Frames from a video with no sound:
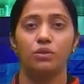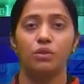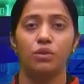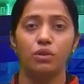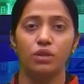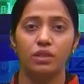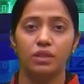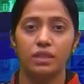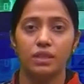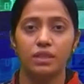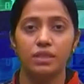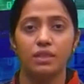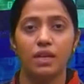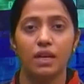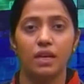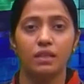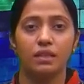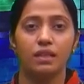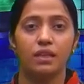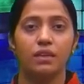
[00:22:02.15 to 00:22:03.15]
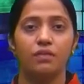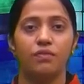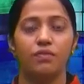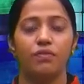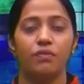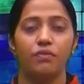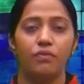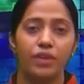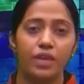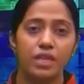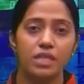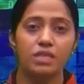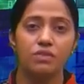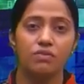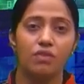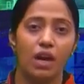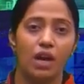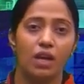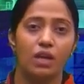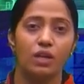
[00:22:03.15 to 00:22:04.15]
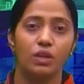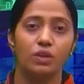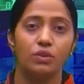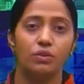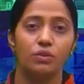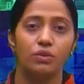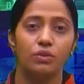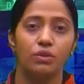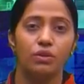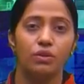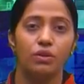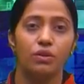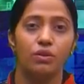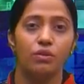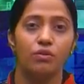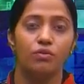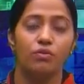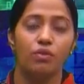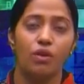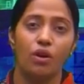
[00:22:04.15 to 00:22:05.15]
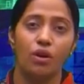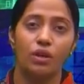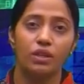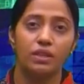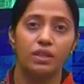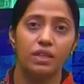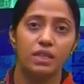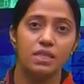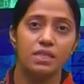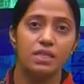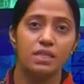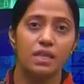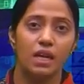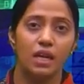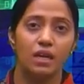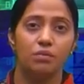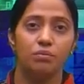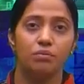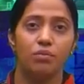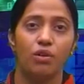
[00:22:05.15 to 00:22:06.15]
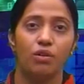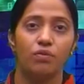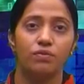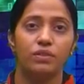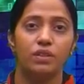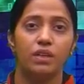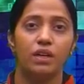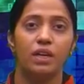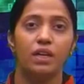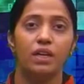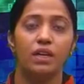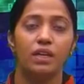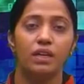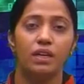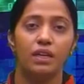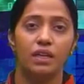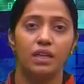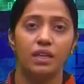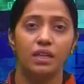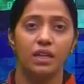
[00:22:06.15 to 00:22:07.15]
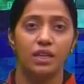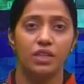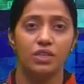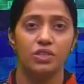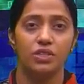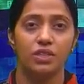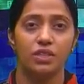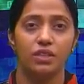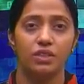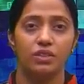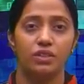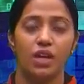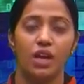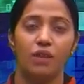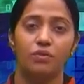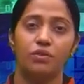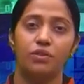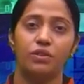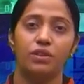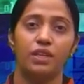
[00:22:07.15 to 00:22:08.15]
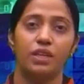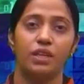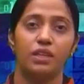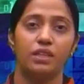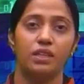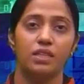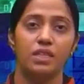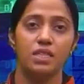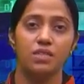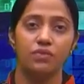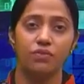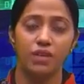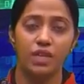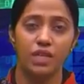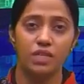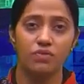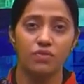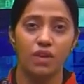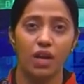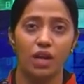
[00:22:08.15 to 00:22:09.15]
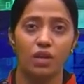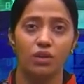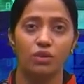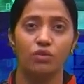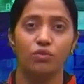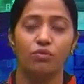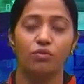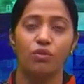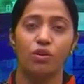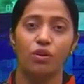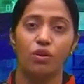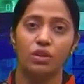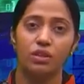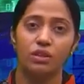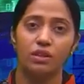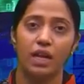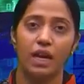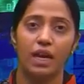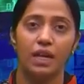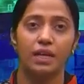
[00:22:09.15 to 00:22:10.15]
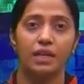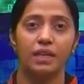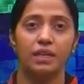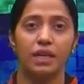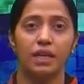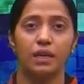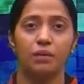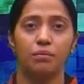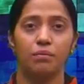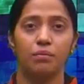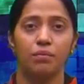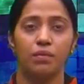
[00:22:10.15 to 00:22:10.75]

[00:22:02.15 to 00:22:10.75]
Look, these are the fixed value for this type of the integration. You have to take this fixed value for that type.